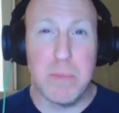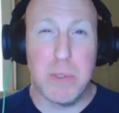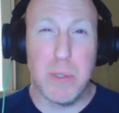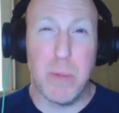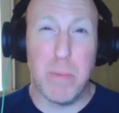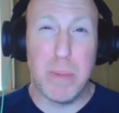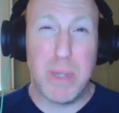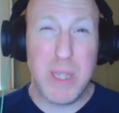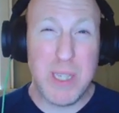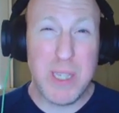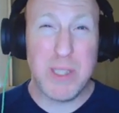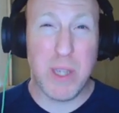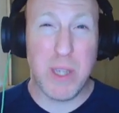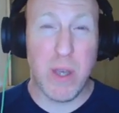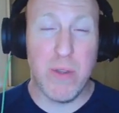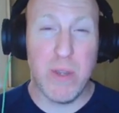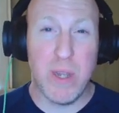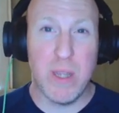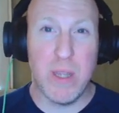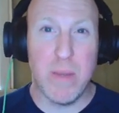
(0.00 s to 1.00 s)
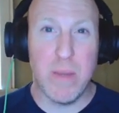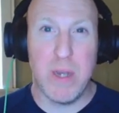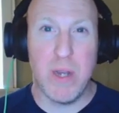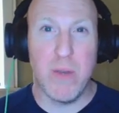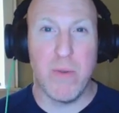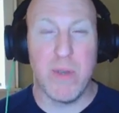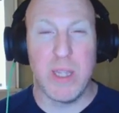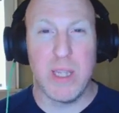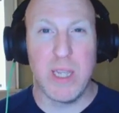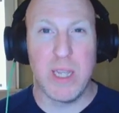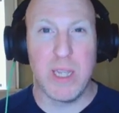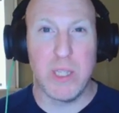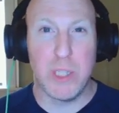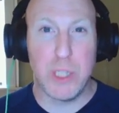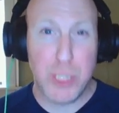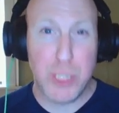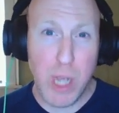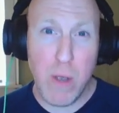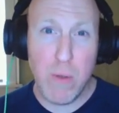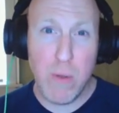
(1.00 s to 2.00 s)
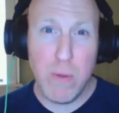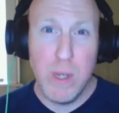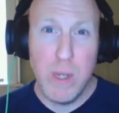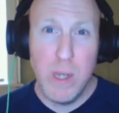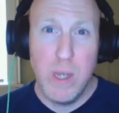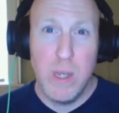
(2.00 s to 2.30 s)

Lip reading: So please go there. Let me know what you think of the show.